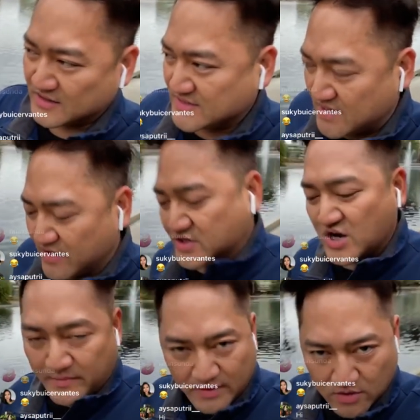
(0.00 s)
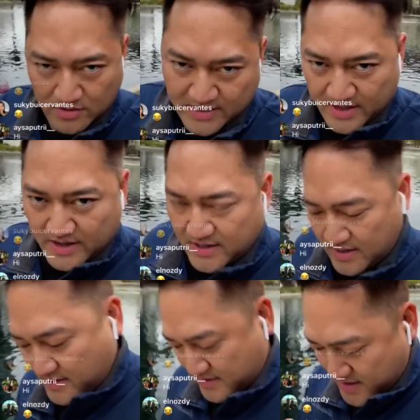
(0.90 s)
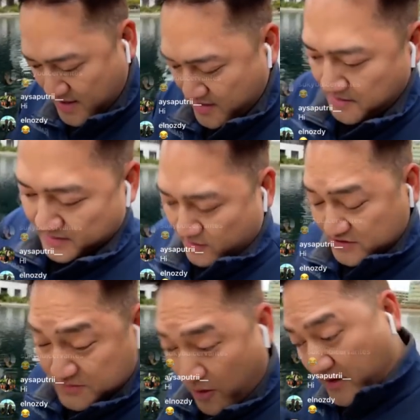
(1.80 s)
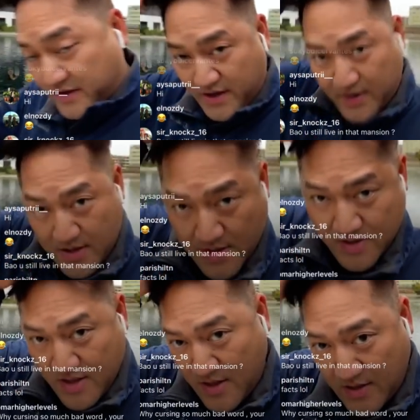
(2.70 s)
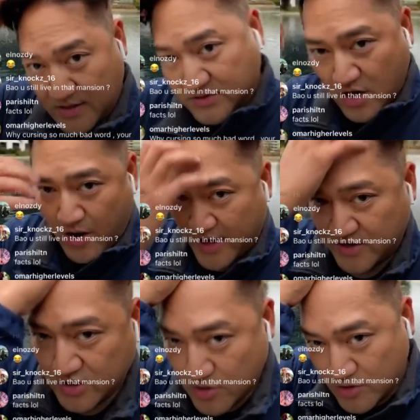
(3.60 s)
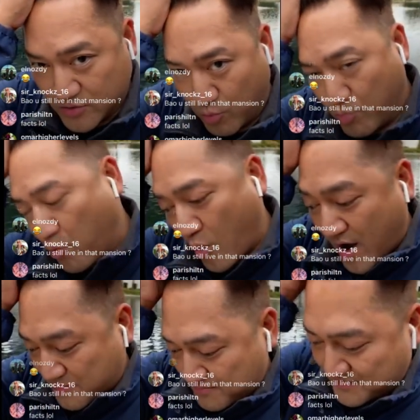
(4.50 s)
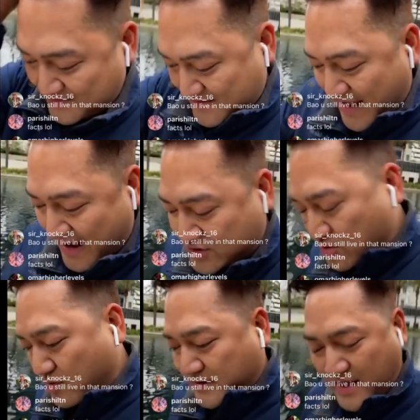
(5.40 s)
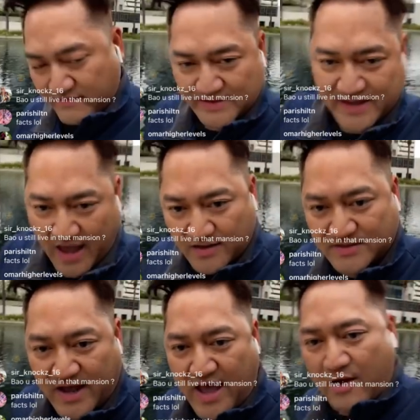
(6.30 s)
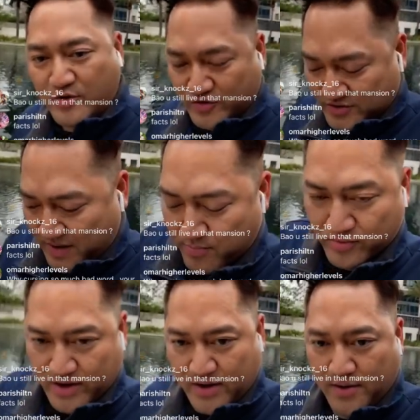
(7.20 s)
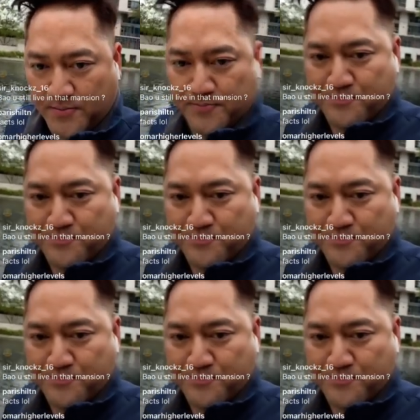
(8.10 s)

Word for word: I was kind of a chubby little kid, but I was a smart kid. And so I used what natural given talents I had, which was my brain,